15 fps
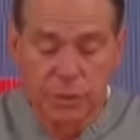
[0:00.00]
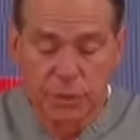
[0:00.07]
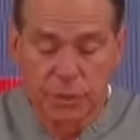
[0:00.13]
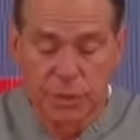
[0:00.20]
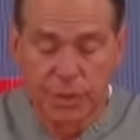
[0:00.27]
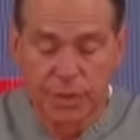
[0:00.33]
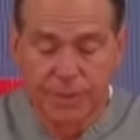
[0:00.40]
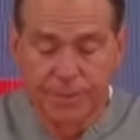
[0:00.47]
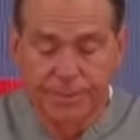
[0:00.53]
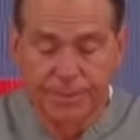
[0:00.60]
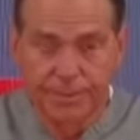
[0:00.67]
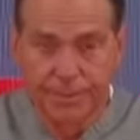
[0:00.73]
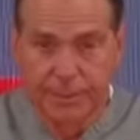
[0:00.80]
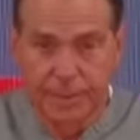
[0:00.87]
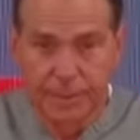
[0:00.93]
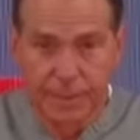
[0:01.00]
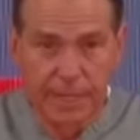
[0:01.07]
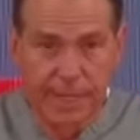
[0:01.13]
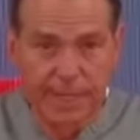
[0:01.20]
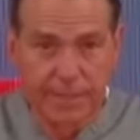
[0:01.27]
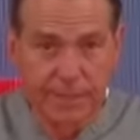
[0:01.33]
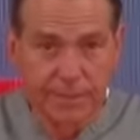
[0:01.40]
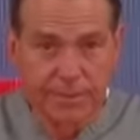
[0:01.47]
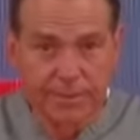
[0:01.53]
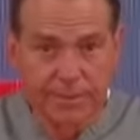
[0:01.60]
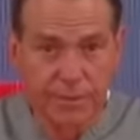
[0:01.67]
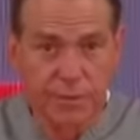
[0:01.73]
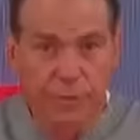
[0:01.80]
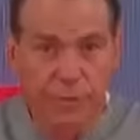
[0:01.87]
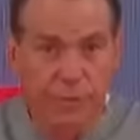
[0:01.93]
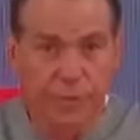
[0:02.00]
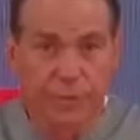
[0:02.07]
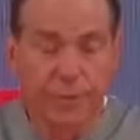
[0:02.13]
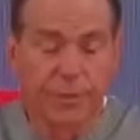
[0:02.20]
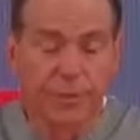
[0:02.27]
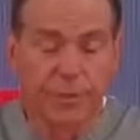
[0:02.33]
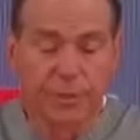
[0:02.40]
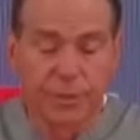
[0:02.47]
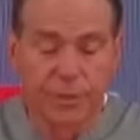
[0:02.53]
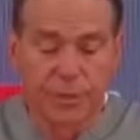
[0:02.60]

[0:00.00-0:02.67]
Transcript: in the last few years